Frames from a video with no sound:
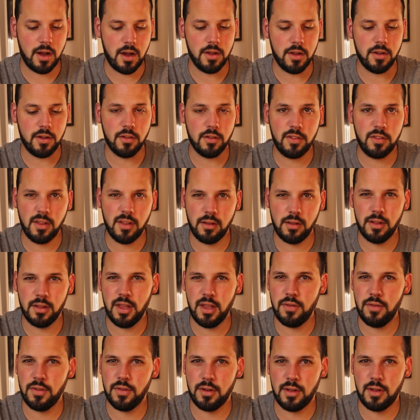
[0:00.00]
you can see the
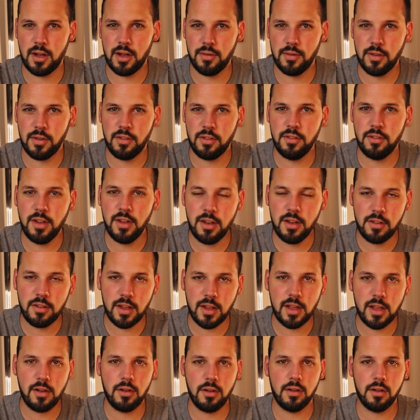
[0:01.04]
leaf in a lot of its
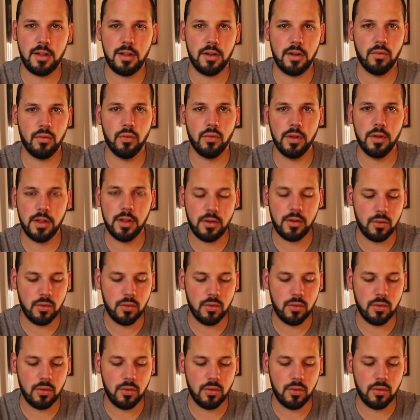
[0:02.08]
detail and a lot of really